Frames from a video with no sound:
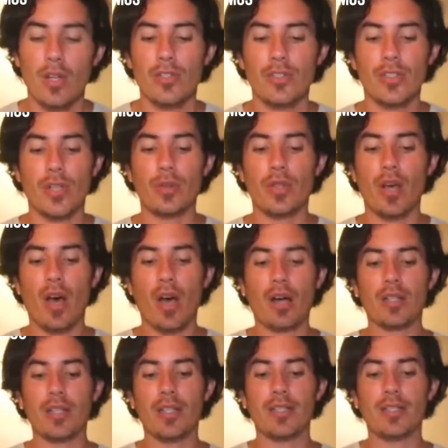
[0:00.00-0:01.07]
So the
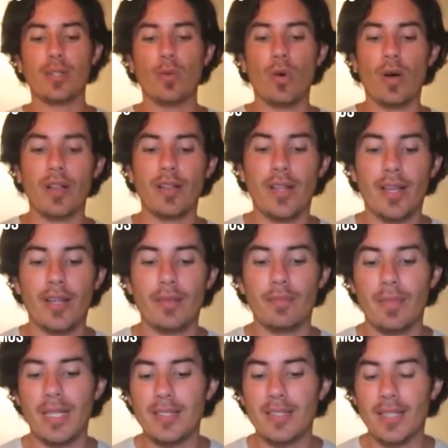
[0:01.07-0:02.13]
heart is the one that
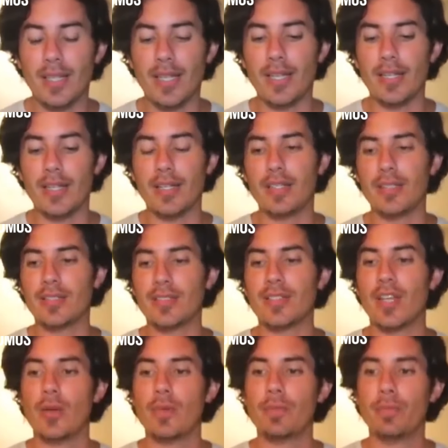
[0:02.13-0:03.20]
basically
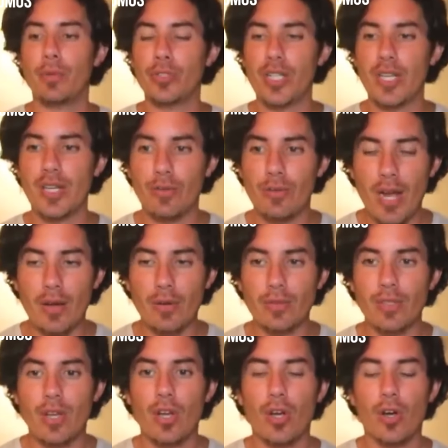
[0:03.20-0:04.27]
is pushing
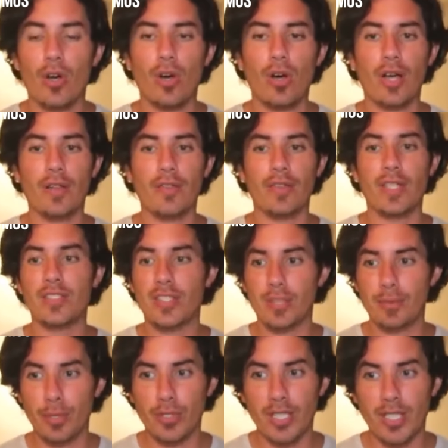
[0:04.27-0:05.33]
around and
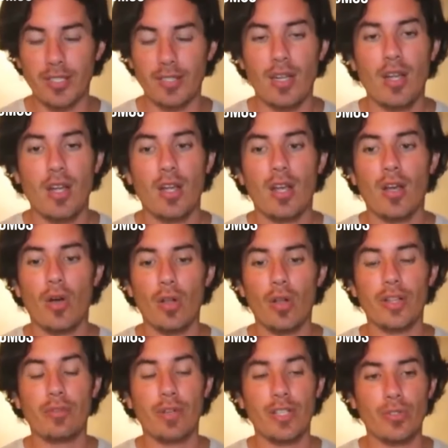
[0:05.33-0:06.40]
distributing all
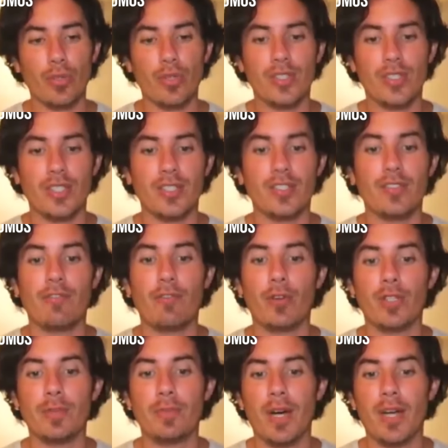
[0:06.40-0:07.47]
the resources
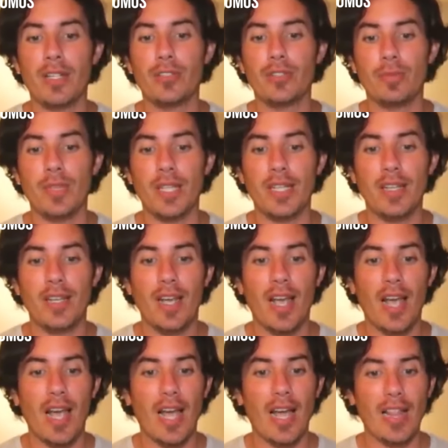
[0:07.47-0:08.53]
for the body to be
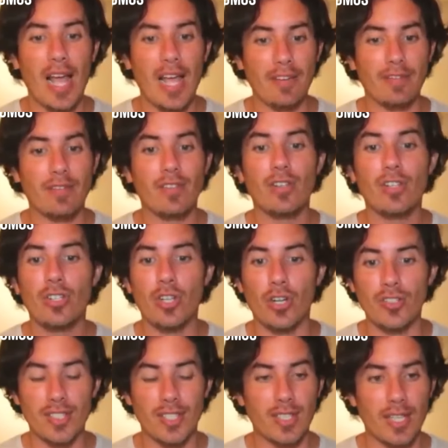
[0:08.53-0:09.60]
alive
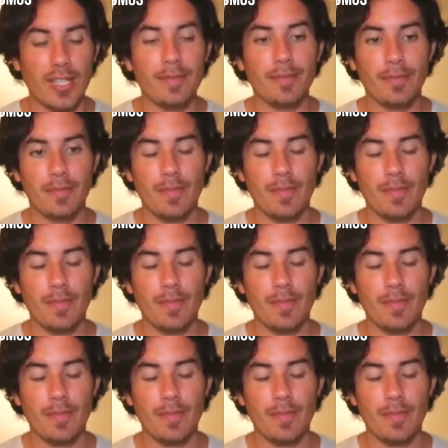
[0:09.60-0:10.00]
constantly.